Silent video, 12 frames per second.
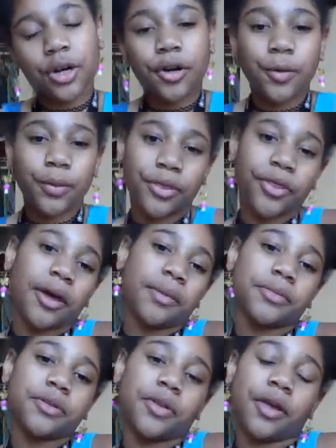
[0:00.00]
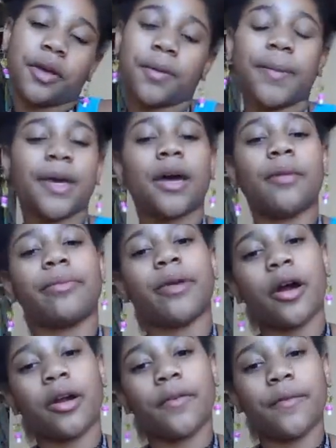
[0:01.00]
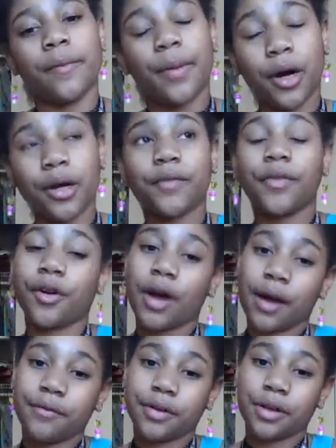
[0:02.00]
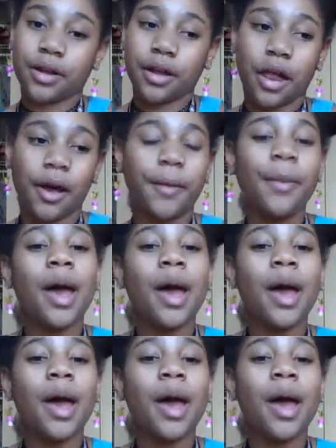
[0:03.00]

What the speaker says: it with them so they can become part of the Crafty Club.